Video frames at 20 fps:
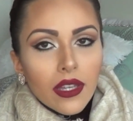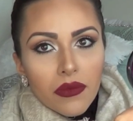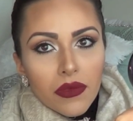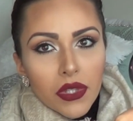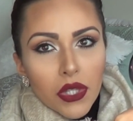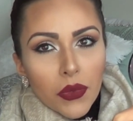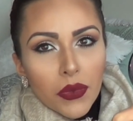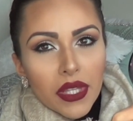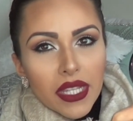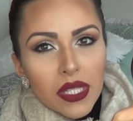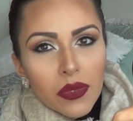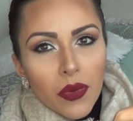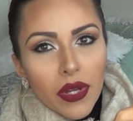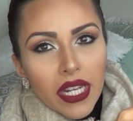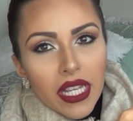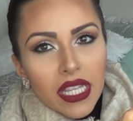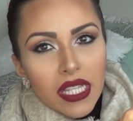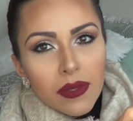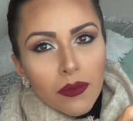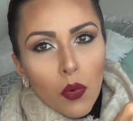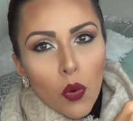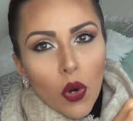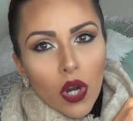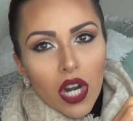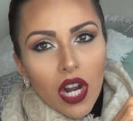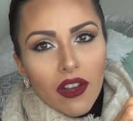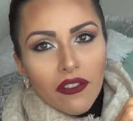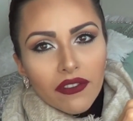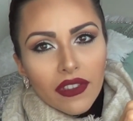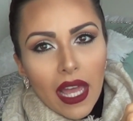So this one is
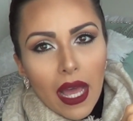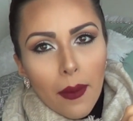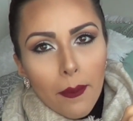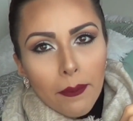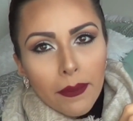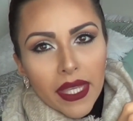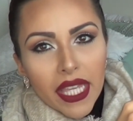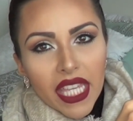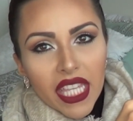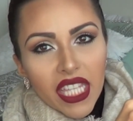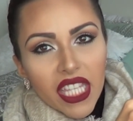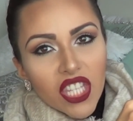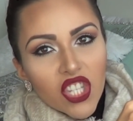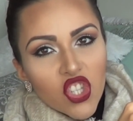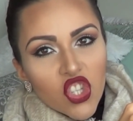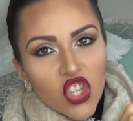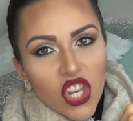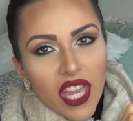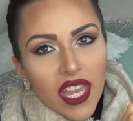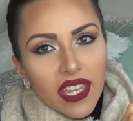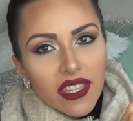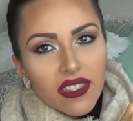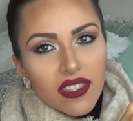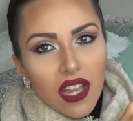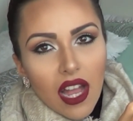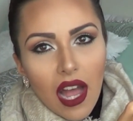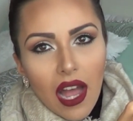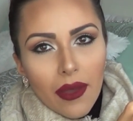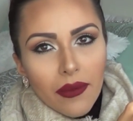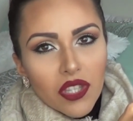more of that pink shade.
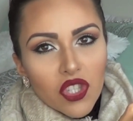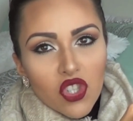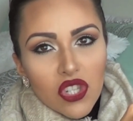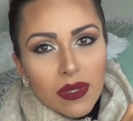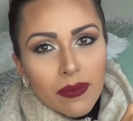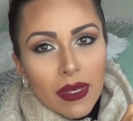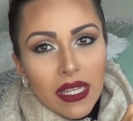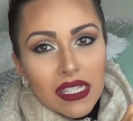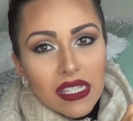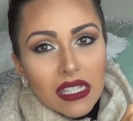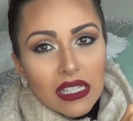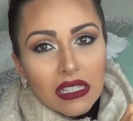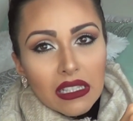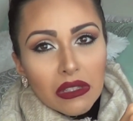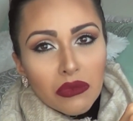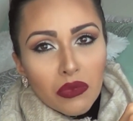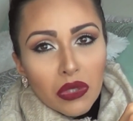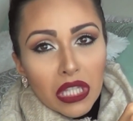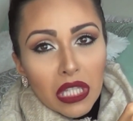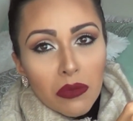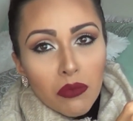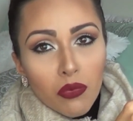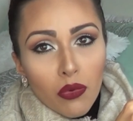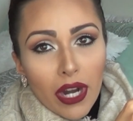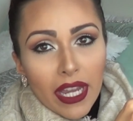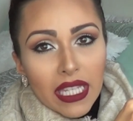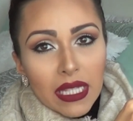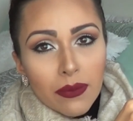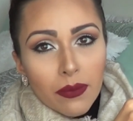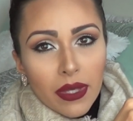It's just basically really
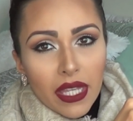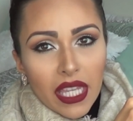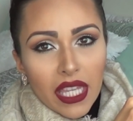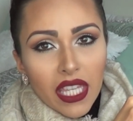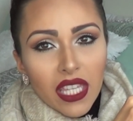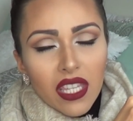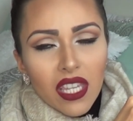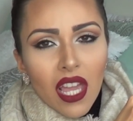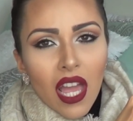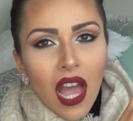bright pink.